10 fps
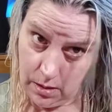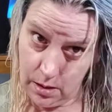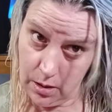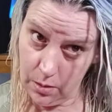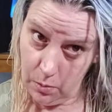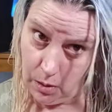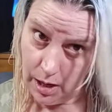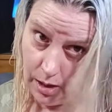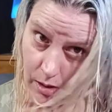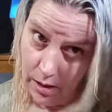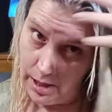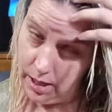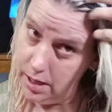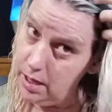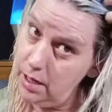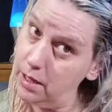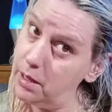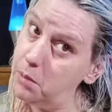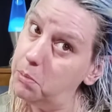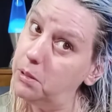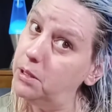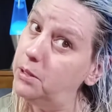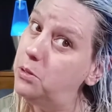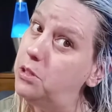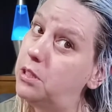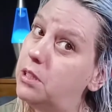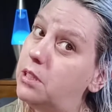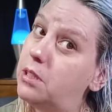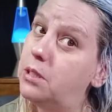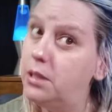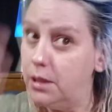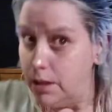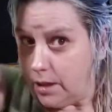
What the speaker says: a good while, and the blue just,